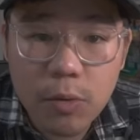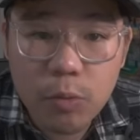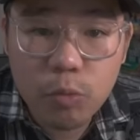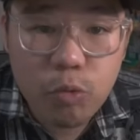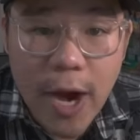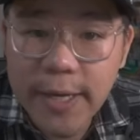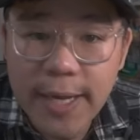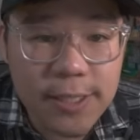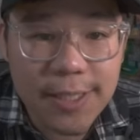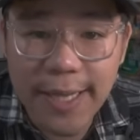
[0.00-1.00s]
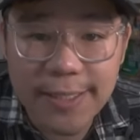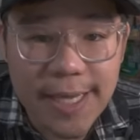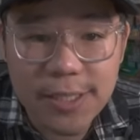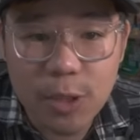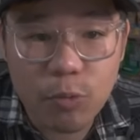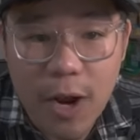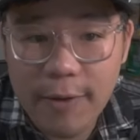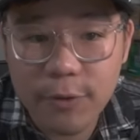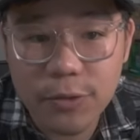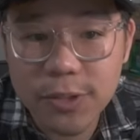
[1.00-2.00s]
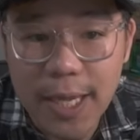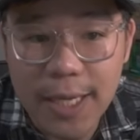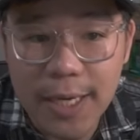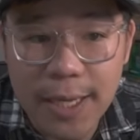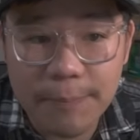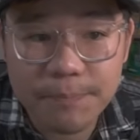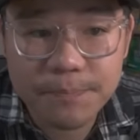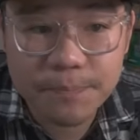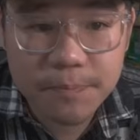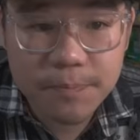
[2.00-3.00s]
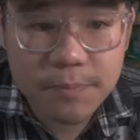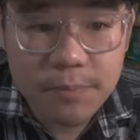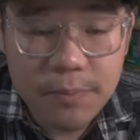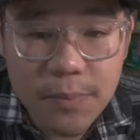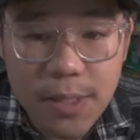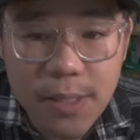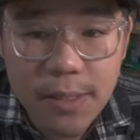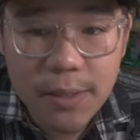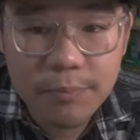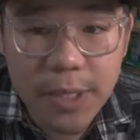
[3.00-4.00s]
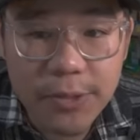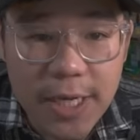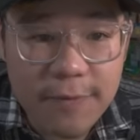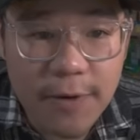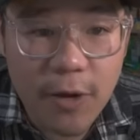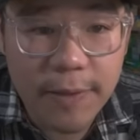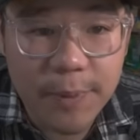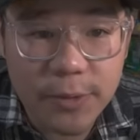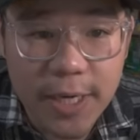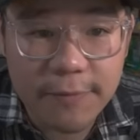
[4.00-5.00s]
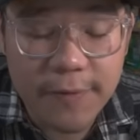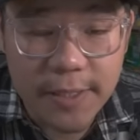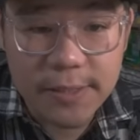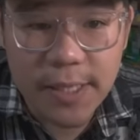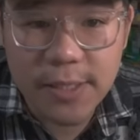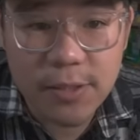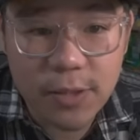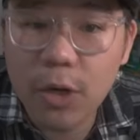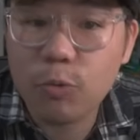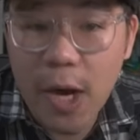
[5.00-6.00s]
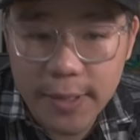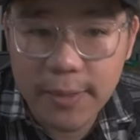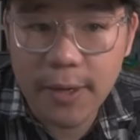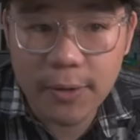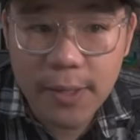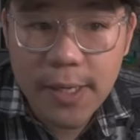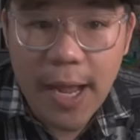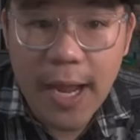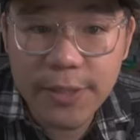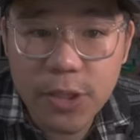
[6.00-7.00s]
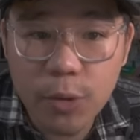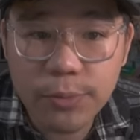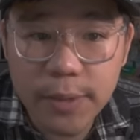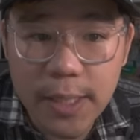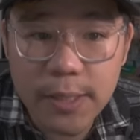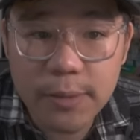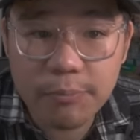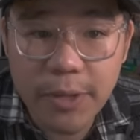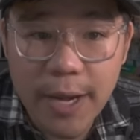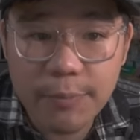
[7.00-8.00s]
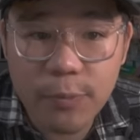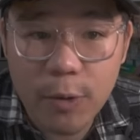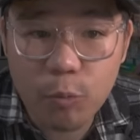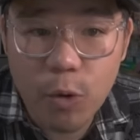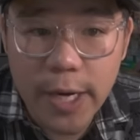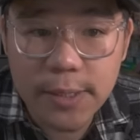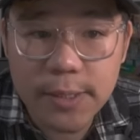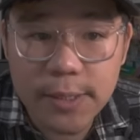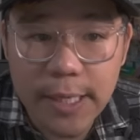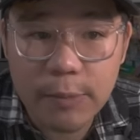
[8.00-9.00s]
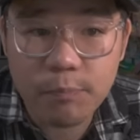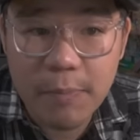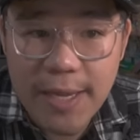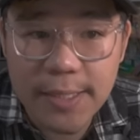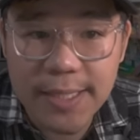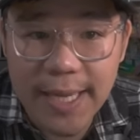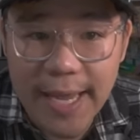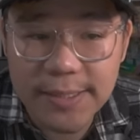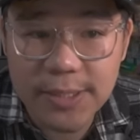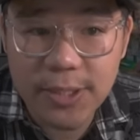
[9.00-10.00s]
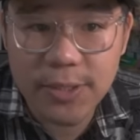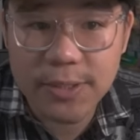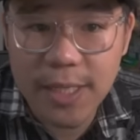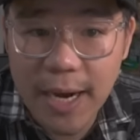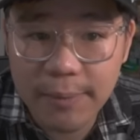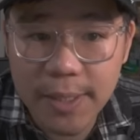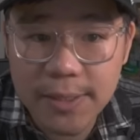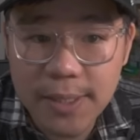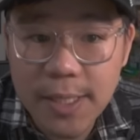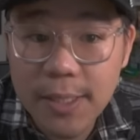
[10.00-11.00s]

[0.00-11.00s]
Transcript: right next to like Destined Rivals and Paldea Evolved and Paldean Fates. They're right there. I don't think Black and White can make it to S tier as timeless.